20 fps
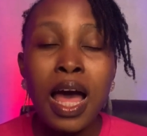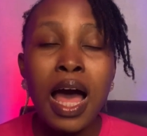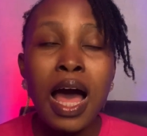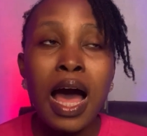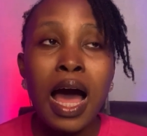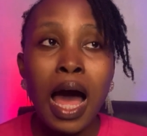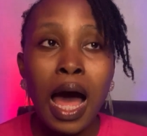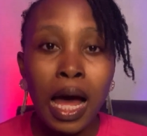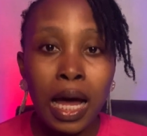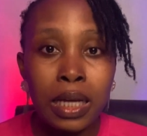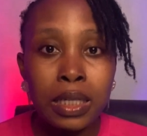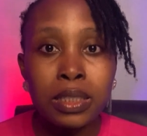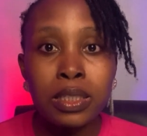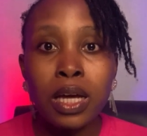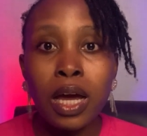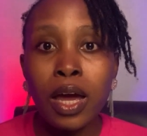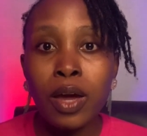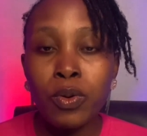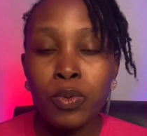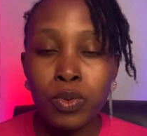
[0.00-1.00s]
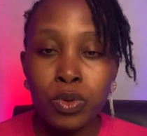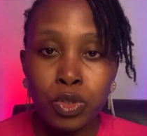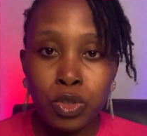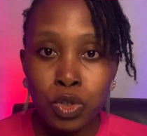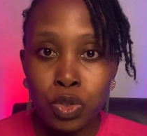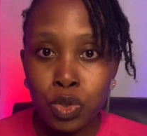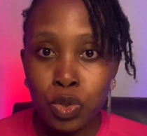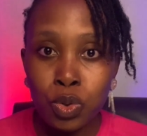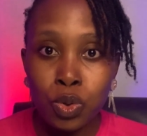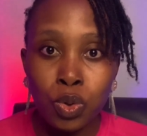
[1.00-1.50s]
and I want
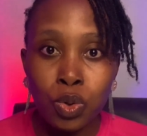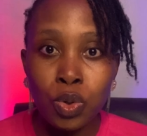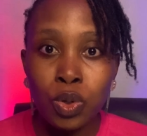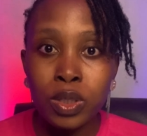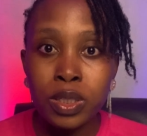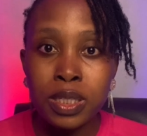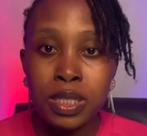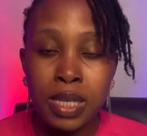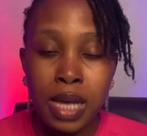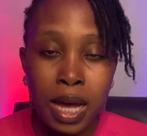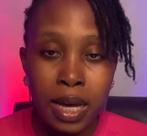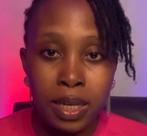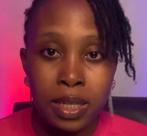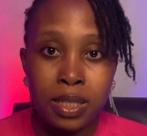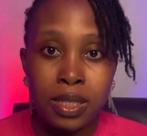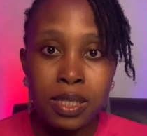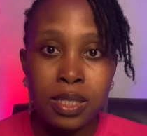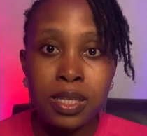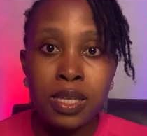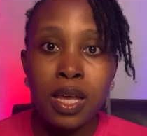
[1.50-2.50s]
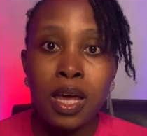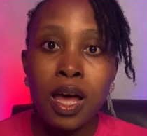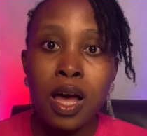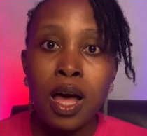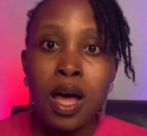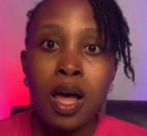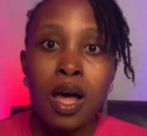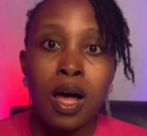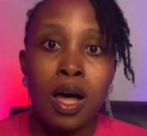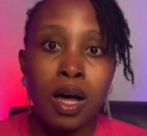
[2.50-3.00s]
to target
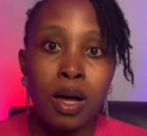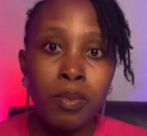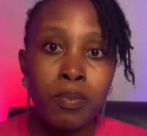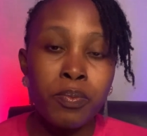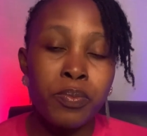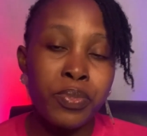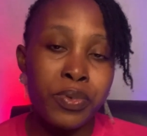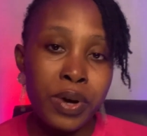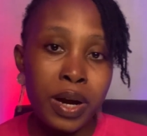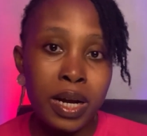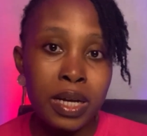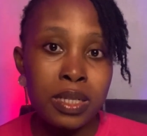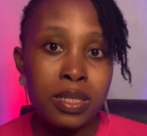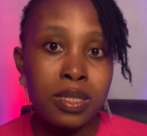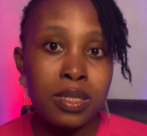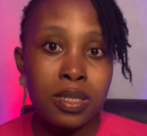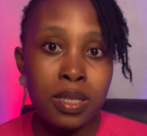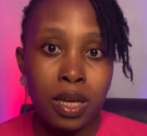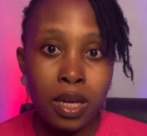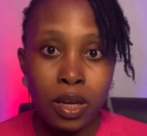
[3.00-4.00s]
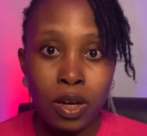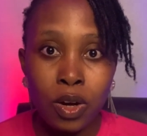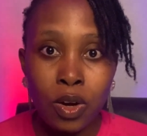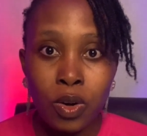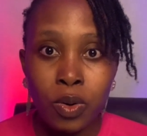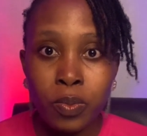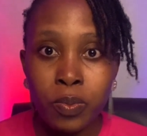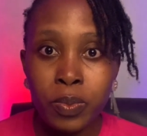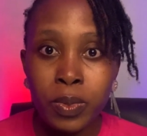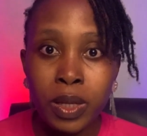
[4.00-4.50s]
brands and
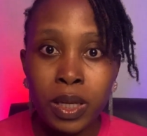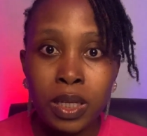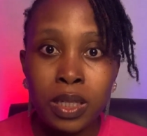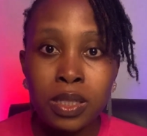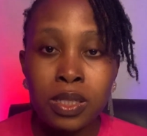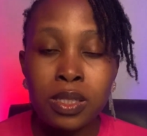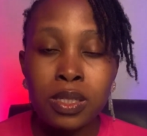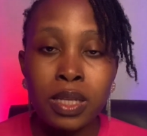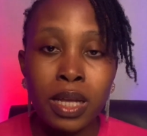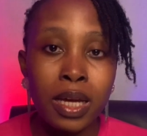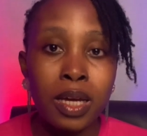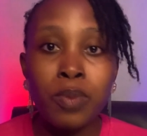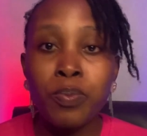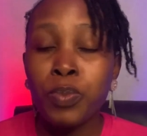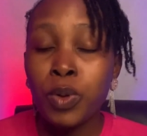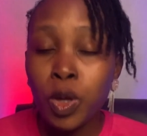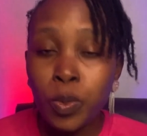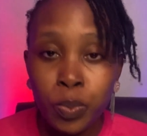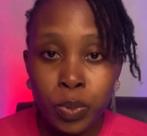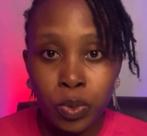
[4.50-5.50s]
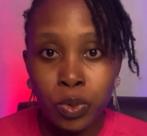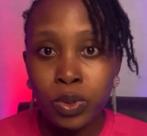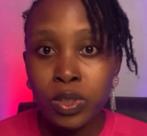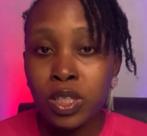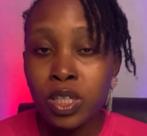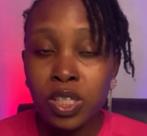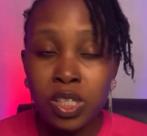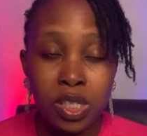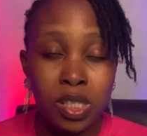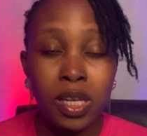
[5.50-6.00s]
companies, like people, niche
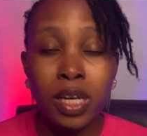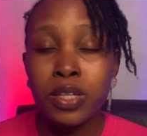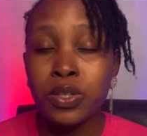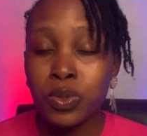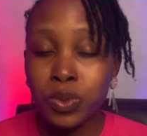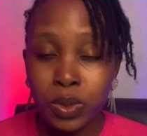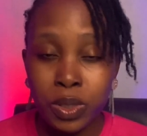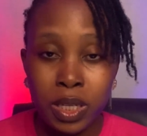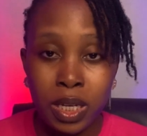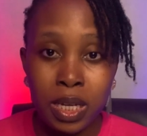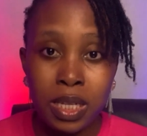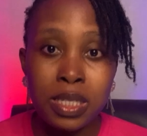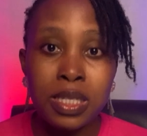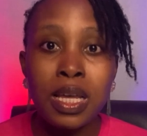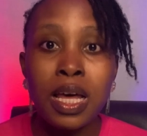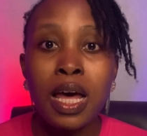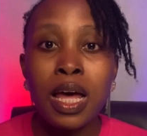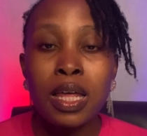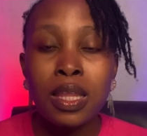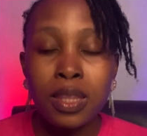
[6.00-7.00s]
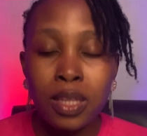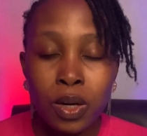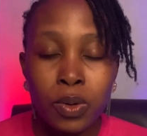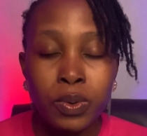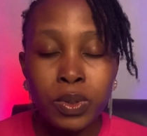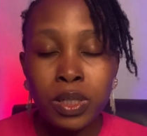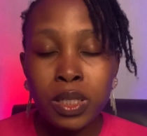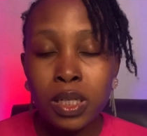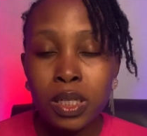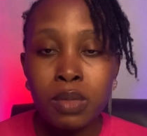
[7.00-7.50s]
site owners that will
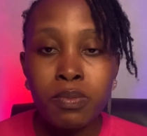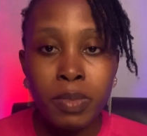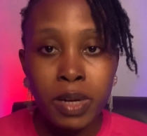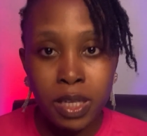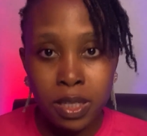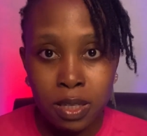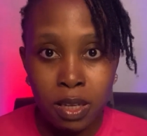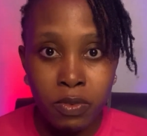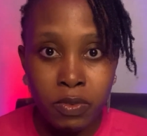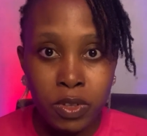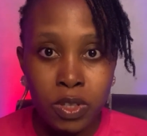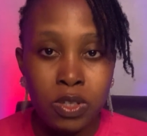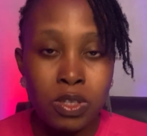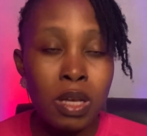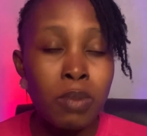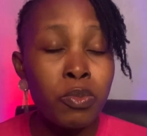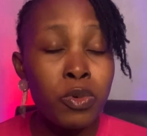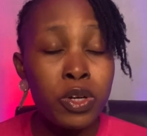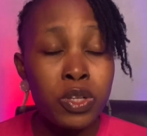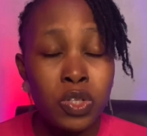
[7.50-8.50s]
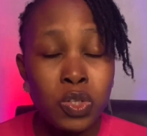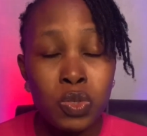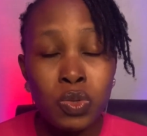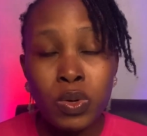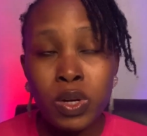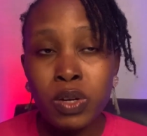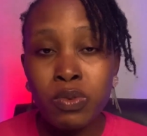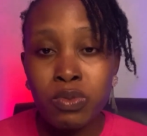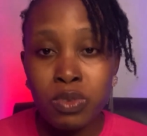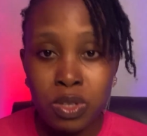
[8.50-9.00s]
need my services. So I'm going to do
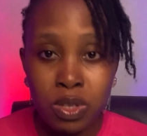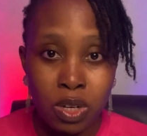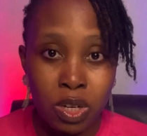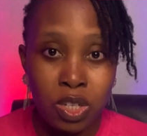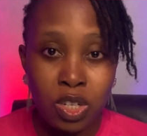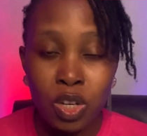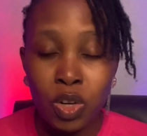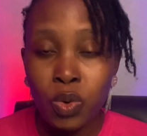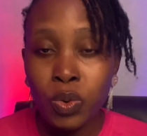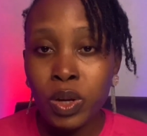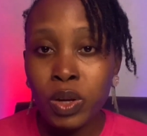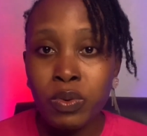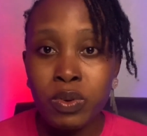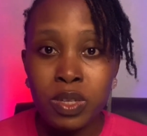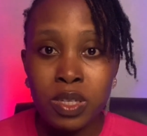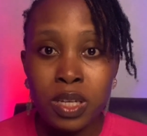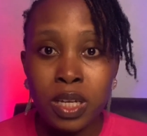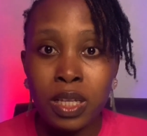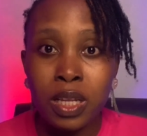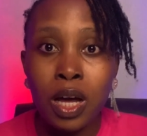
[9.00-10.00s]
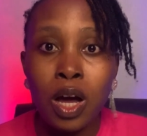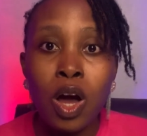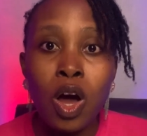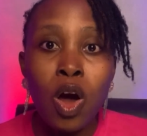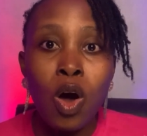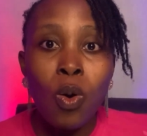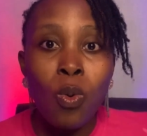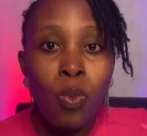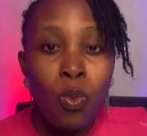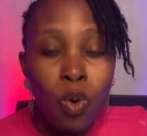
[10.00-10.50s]
a quick research that
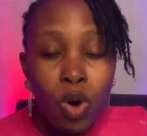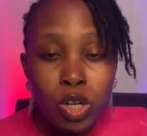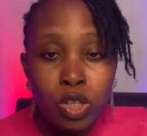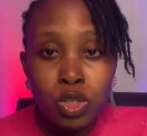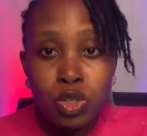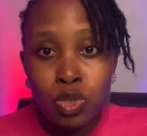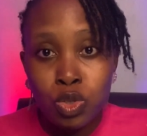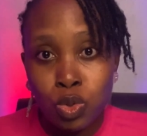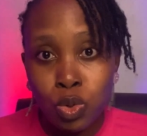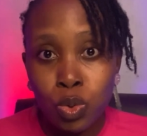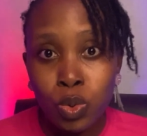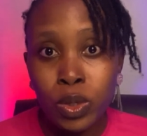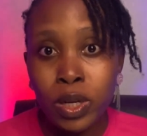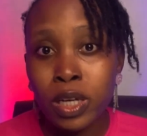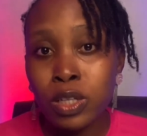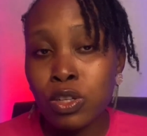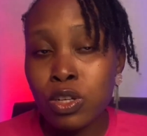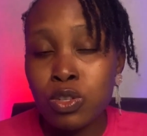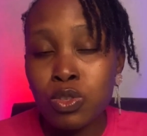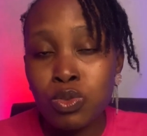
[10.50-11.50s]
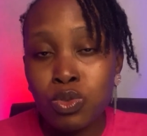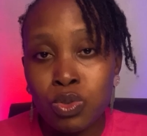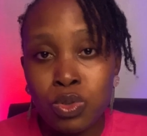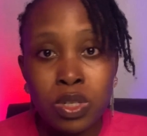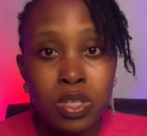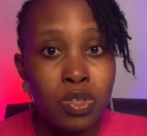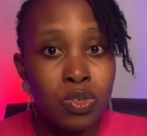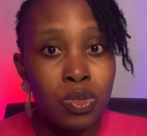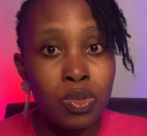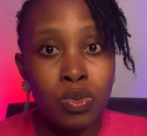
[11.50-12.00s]
what tool, you can just do this
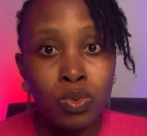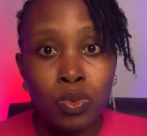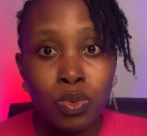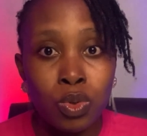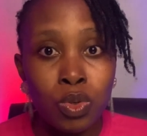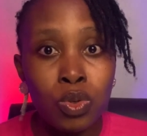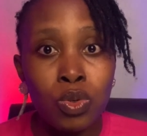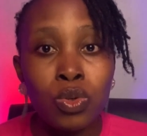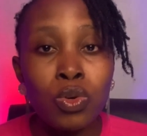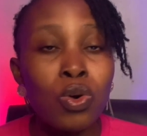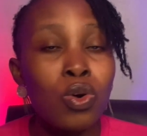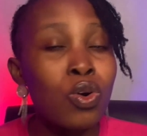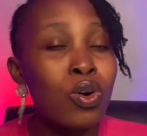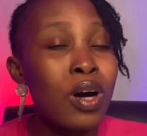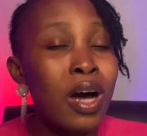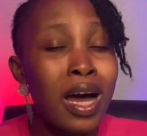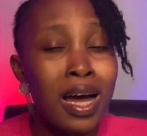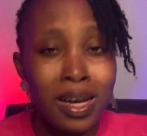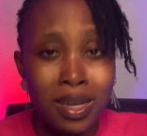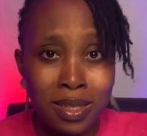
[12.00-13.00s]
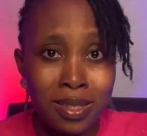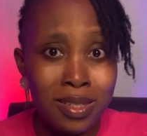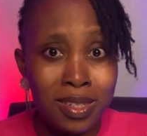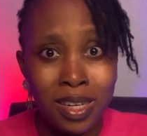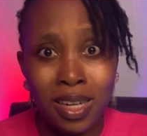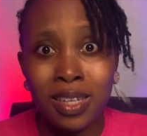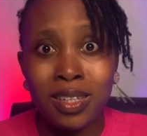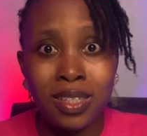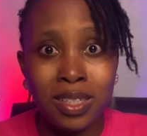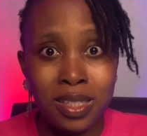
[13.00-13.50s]
on Google or ask
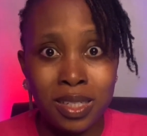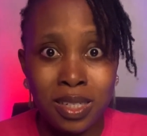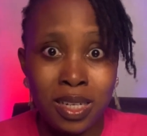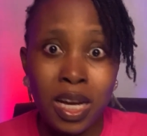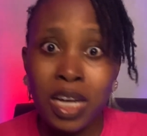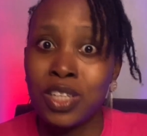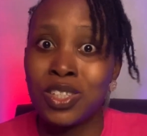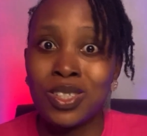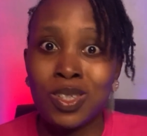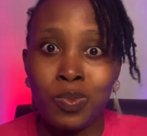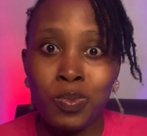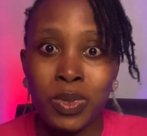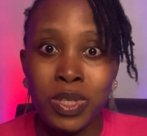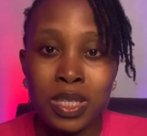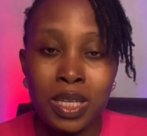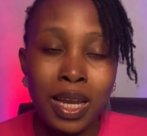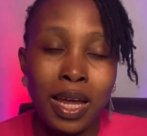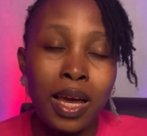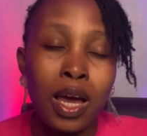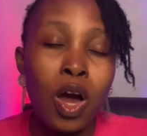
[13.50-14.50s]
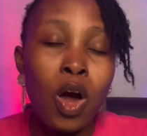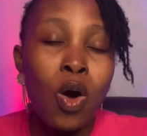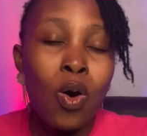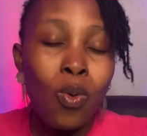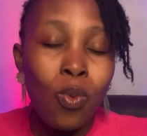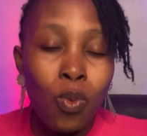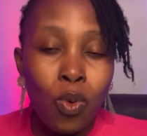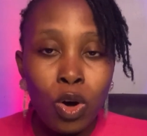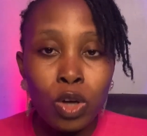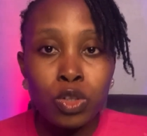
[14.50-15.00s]
ChatGPT, like
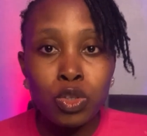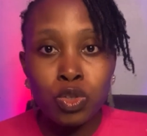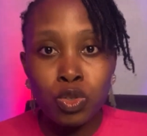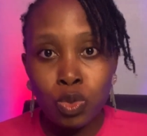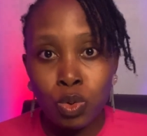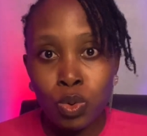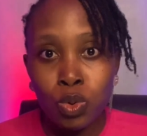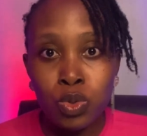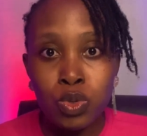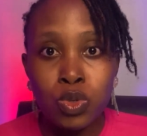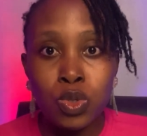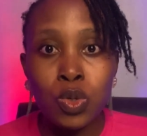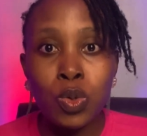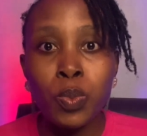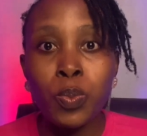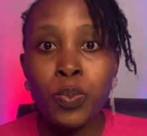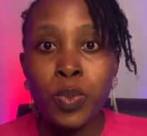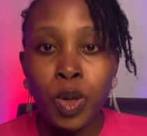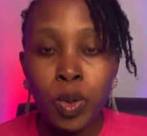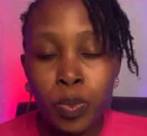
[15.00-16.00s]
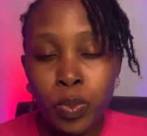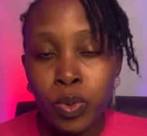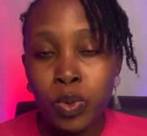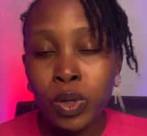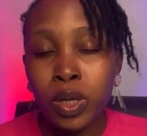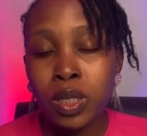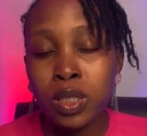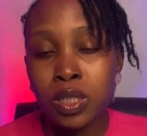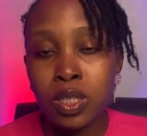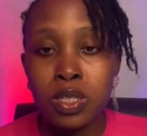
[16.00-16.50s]
what tools do people in
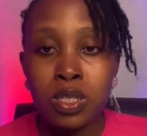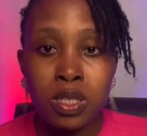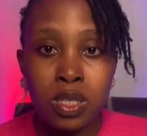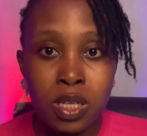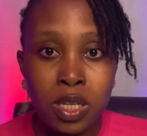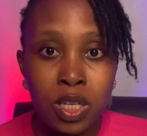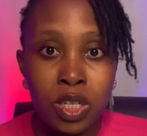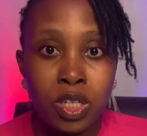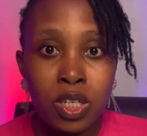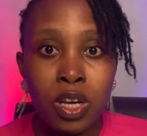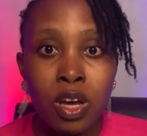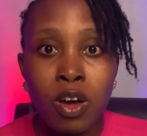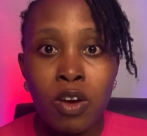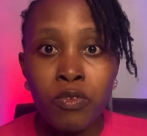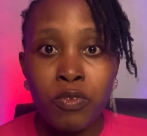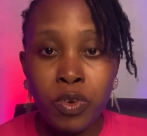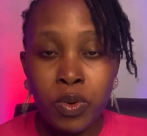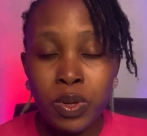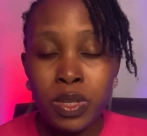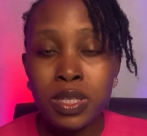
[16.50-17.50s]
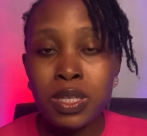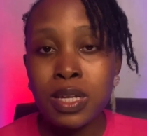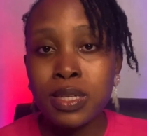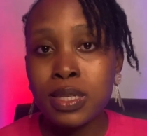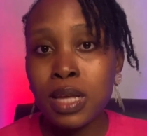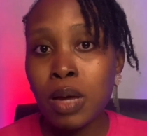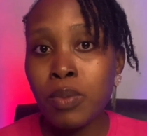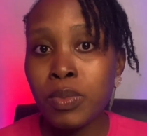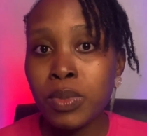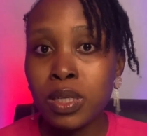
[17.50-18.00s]
this niche, for instance, I'm
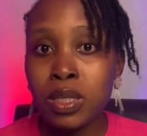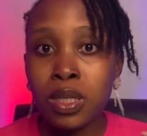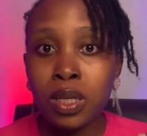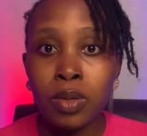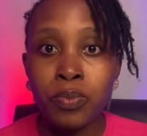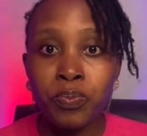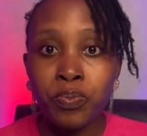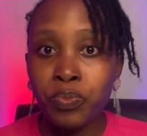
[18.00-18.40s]
in the